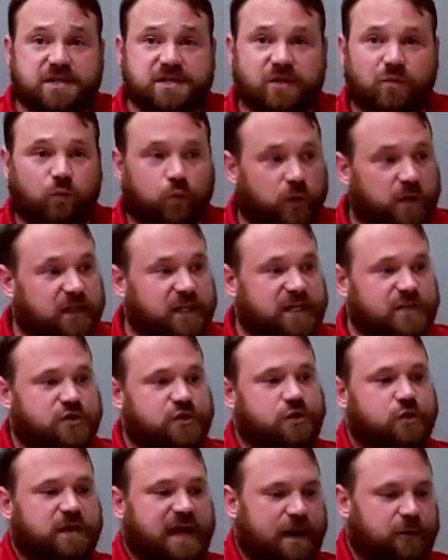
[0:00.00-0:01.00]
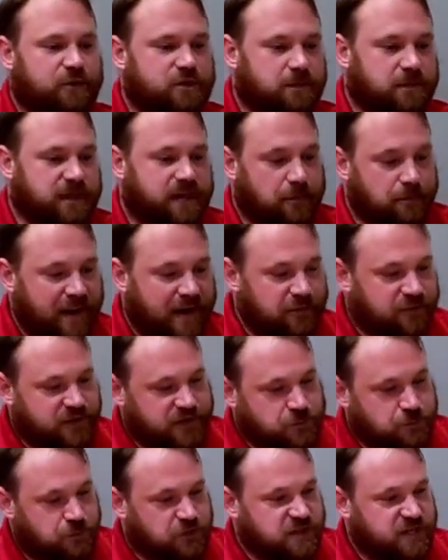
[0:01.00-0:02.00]
of things that really stood out to me
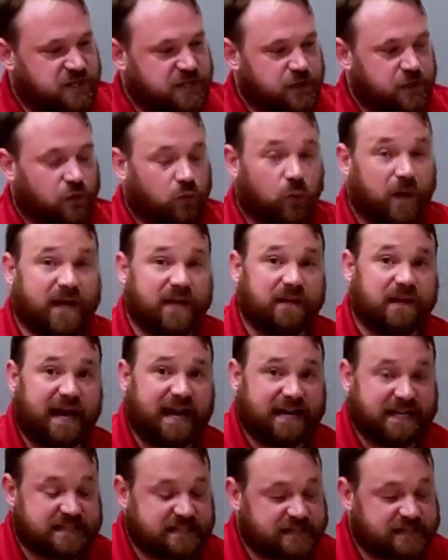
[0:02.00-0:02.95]
about this particular ring